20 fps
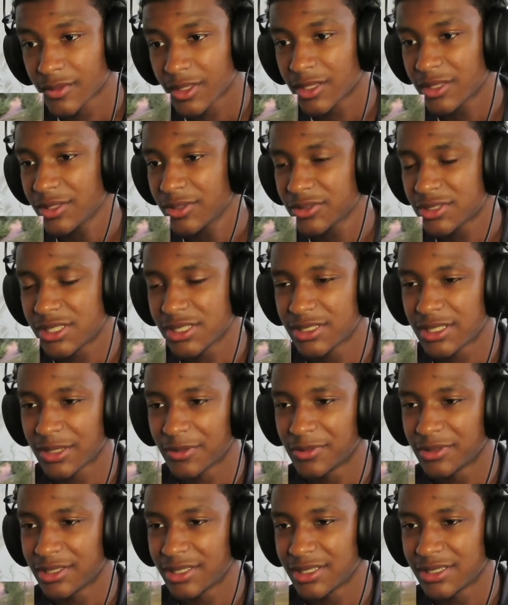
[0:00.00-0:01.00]
A little
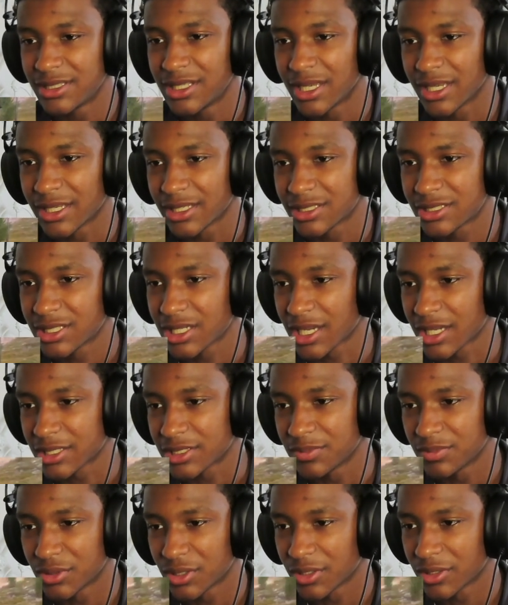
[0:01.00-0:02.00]
TJ with these dang
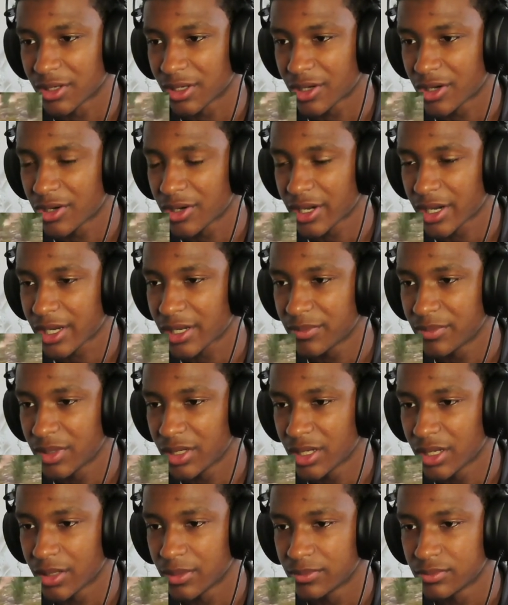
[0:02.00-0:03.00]
shots, bro, are cracking
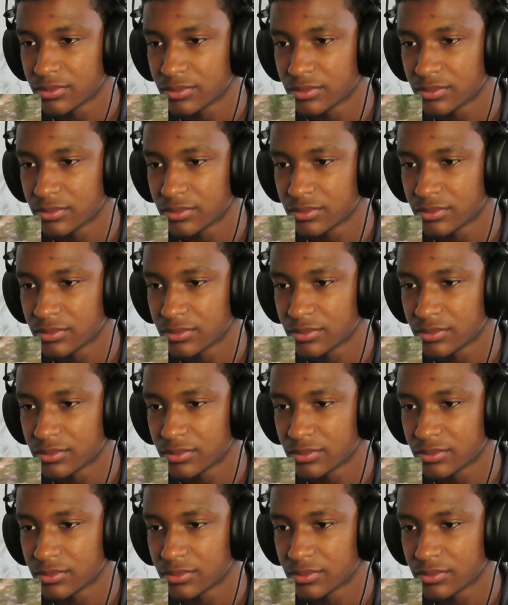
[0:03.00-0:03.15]
me up.